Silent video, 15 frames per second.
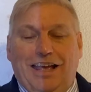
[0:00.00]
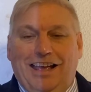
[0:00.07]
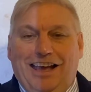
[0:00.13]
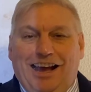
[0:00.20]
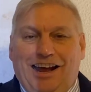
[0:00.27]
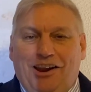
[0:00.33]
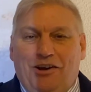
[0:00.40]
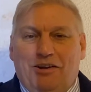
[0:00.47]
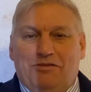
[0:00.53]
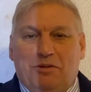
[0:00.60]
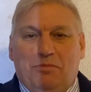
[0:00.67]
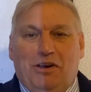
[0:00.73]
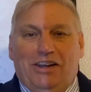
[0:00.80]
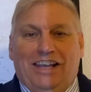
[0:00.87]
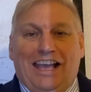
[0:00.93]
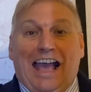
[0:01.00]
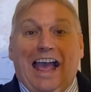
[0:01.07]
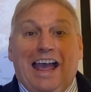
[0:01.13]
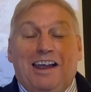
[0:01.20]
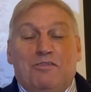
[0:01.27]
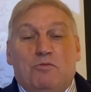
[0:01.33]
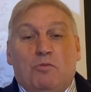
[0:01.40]
Hello everybody
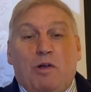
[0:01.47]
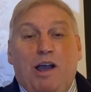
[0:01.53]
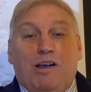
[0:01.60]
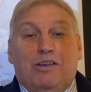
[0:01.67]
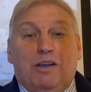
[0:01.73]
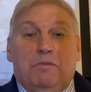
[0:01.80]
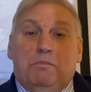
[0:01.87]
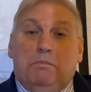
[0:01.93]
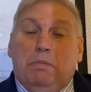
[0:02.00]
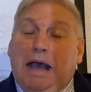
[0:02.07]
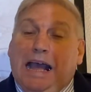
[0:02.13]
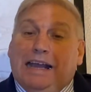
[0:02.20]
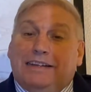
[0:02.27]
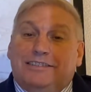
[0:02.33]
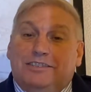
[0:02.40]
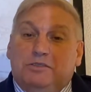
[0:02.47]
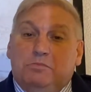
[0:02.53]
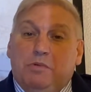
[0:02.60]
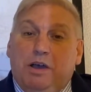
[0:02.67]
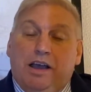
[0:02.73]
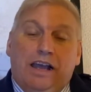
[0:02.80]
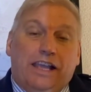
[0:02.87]
and welcome back to
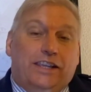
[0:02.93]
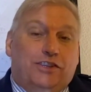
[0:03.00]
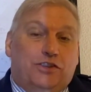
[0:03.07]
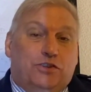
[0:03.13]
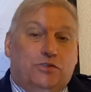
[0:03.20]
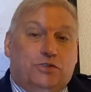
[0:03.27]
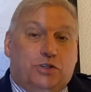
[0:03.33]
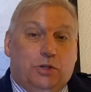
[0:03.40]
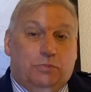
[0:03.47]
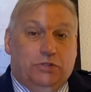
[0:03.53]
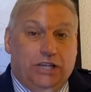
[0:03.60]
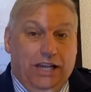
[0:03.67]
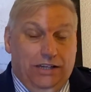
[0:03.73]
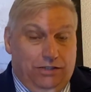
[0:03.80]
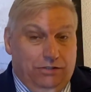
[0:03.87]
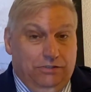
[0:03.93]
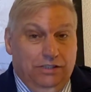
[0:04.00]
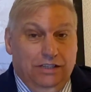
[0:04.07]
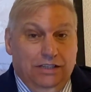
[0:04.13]
my YouTube channel,